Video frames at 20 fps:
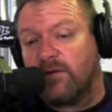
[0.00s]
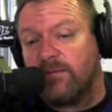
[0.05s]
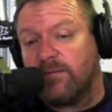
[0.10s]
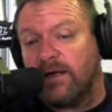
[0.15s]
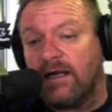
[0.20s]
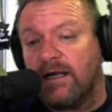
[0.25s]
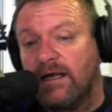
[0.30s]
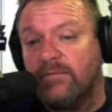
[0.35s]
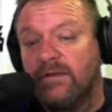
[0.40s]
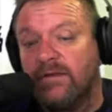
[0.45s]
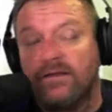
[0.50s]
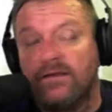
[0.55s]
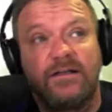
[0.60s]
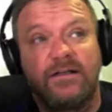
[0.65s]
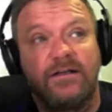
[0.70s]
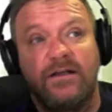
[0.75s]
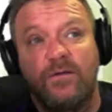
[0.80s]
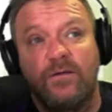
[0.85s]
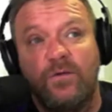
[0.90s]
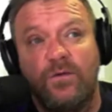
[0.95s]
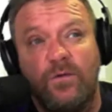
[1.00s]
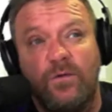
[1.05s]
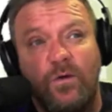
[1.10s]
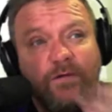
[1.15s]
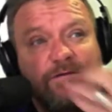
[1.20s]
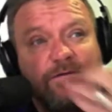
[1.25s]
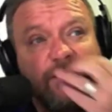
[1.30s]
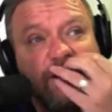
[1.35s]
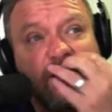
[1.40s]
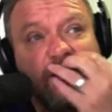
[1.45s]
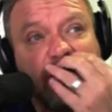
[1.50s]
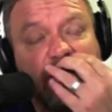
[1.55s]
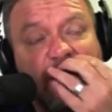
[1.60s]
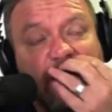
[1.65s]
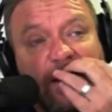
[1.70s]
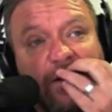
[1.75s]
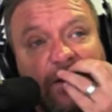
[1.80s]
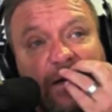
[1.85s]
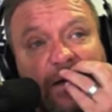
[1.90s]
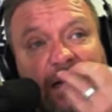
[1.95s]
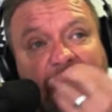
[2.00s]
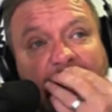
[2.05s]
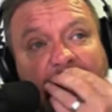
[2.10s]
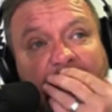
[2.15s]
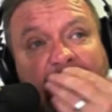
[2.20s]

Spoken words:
rugby game that they were waffling on about,